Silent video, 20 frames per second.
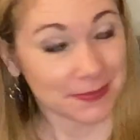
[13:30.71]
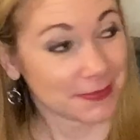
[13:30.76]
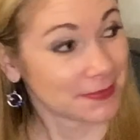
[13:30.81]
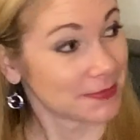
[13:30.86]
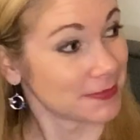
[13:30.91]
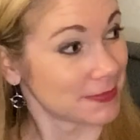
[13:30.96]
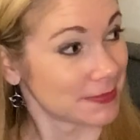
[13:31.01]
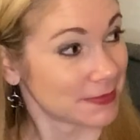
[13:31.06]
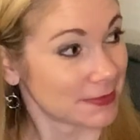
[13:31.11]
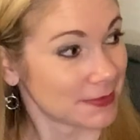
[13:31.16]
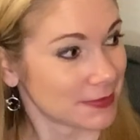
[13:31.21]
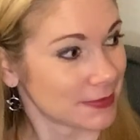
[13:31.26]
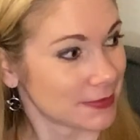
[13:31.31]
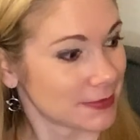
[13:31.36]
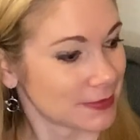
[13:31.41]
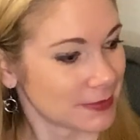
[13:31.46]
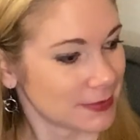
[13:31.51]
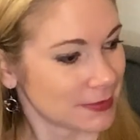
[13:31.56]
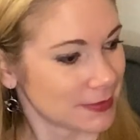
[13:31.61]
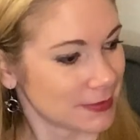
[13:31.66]

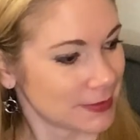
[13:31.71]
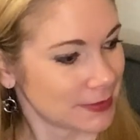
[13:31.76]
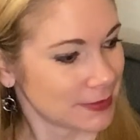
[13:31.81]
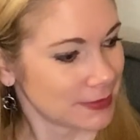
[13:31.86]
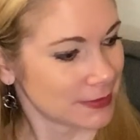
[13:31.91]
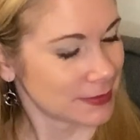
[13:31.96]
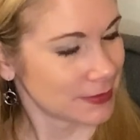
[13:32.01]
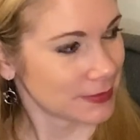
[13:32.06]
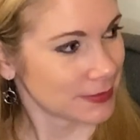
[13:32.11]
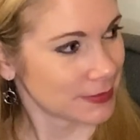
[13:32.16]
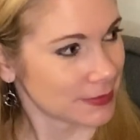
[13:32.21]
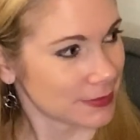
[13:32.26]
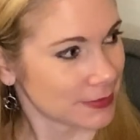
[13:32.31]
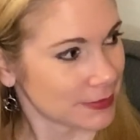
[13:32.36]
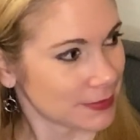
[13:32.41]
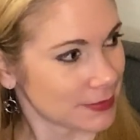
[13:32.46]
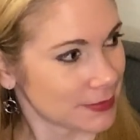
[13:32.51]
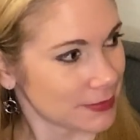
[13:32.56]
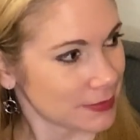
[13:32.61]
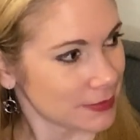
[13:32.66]

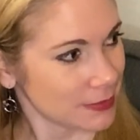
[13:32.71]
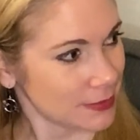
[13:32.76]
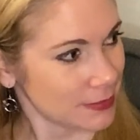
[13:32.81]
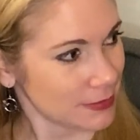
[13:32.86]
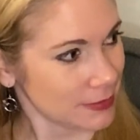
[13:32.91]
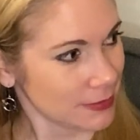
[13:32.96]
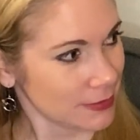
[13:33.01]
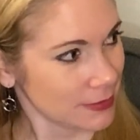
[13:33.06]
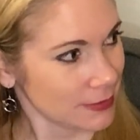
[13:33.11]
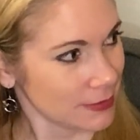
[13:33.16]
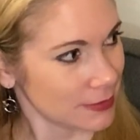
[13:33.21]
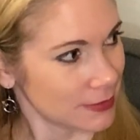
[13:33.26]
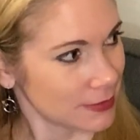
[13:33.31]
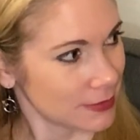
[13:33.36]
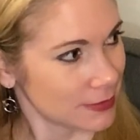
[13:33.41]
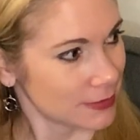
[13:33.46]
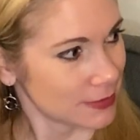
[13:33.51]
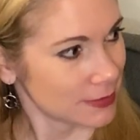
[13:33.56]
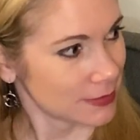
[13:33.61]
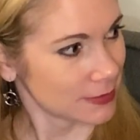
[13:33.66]

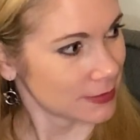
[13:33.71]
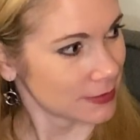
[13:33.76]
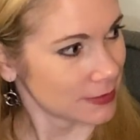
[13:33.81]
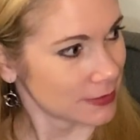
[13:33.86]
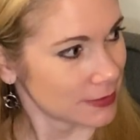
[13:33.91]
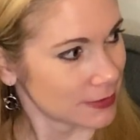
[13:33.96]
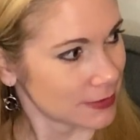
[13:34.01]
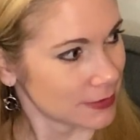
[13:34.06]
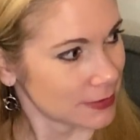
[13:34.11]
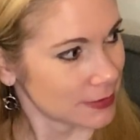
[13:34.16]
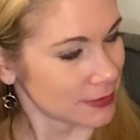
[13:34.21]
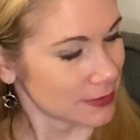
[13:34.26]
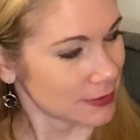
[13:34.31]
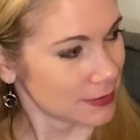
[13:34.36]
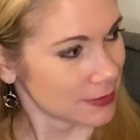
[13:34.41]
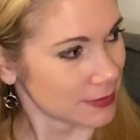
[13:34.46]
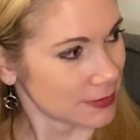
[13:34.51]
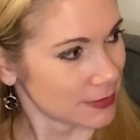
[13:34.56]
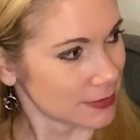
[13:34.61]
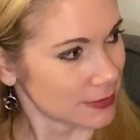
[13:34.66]

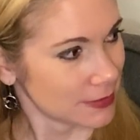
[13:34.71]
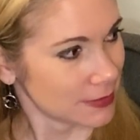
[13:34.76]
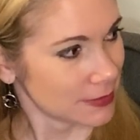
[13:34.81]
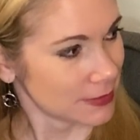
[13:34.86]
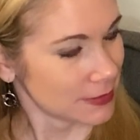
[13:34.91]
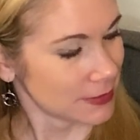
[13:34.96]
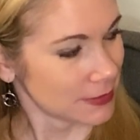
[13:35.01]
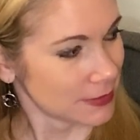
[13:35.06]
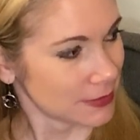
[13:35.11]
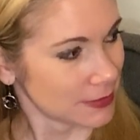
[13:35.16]
(silent)